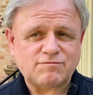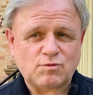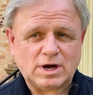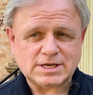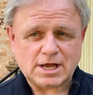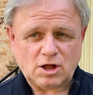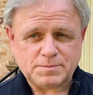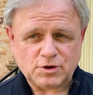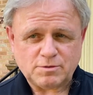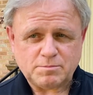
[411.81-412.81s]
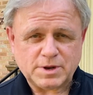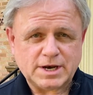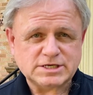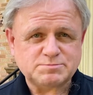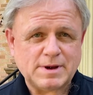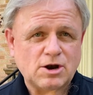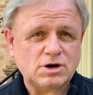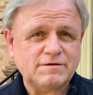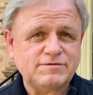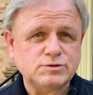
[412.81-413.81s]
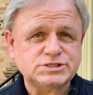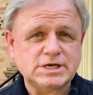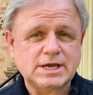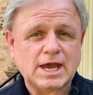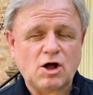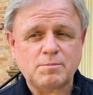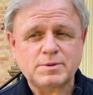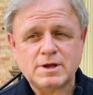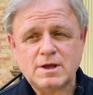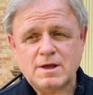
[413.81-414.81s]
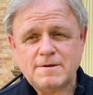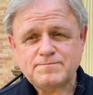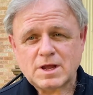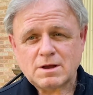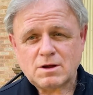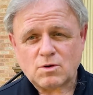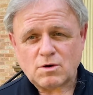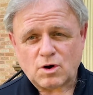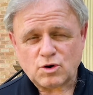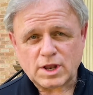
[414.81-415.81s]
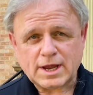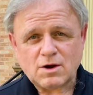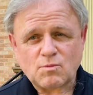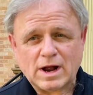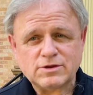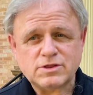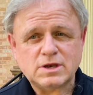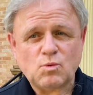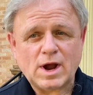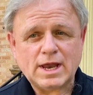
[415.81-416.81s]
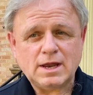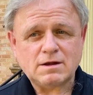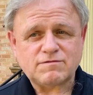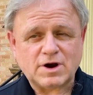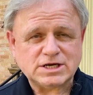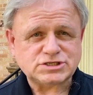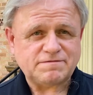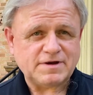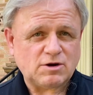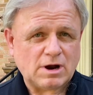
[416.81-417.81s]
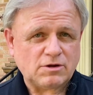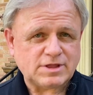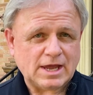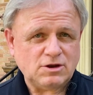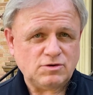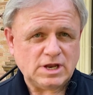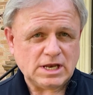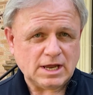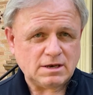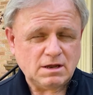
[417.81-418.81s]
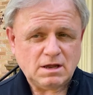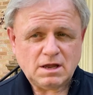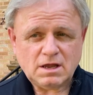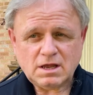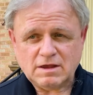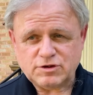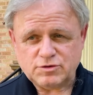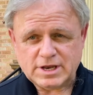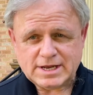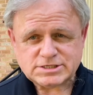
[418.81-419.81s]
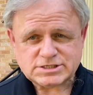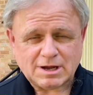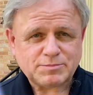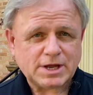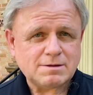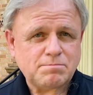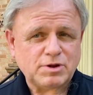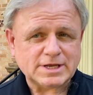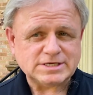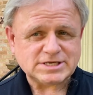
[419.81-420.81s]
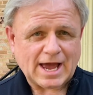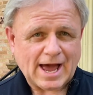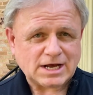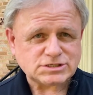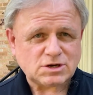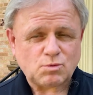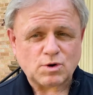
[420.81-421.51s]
want to help you, but it is better if you seek help early rather than waiting for us to figure out that you need it. If you need something, please ask. We're